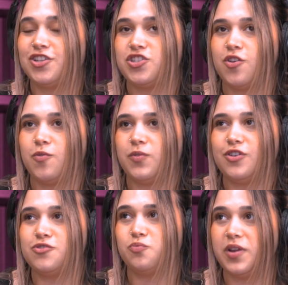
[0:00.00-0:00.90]
And so
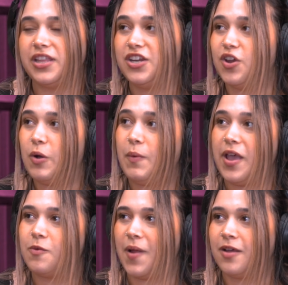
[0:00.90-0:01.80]
there's really no
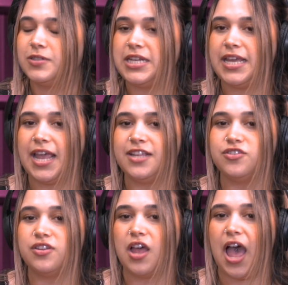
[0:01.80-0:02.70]
way around it.
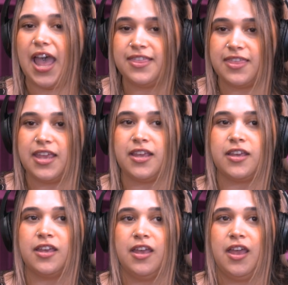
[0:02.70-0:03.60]
And I think